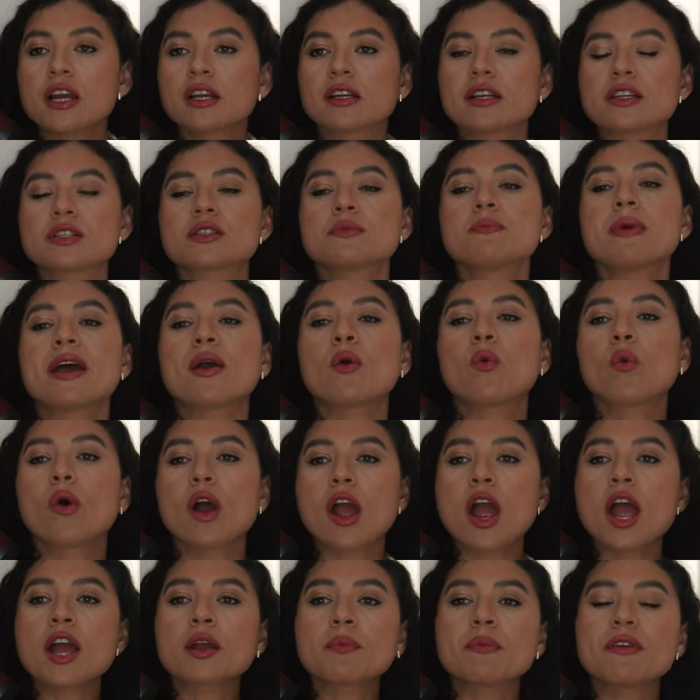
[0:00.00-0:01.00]
because my
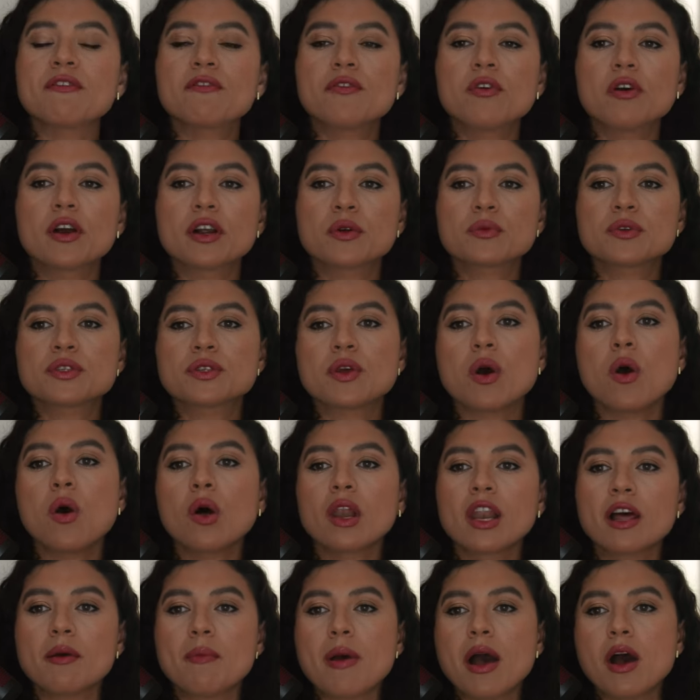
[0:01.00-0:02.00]
work before was
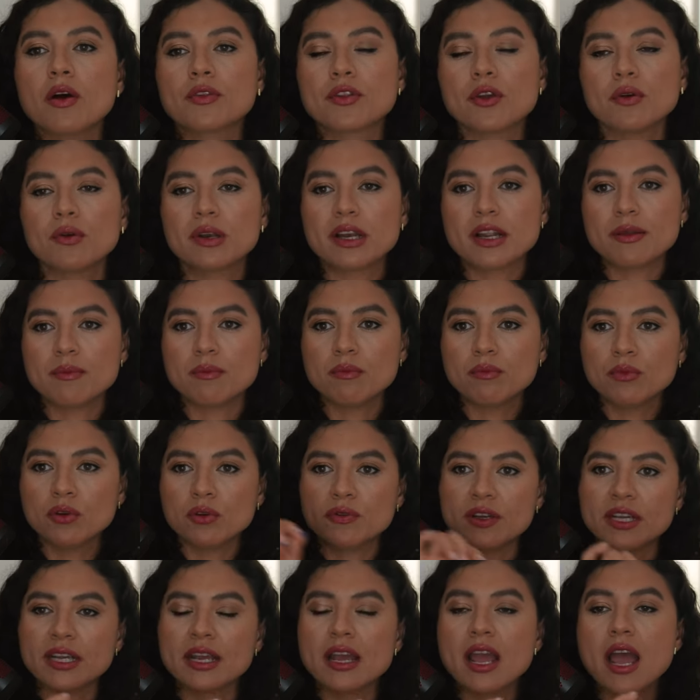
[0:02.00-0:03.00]
all about only
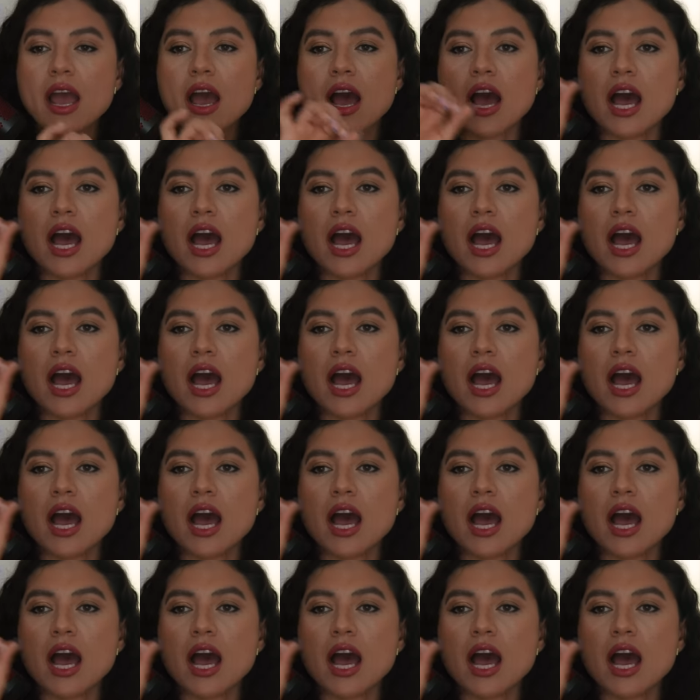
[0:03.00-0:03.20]
moving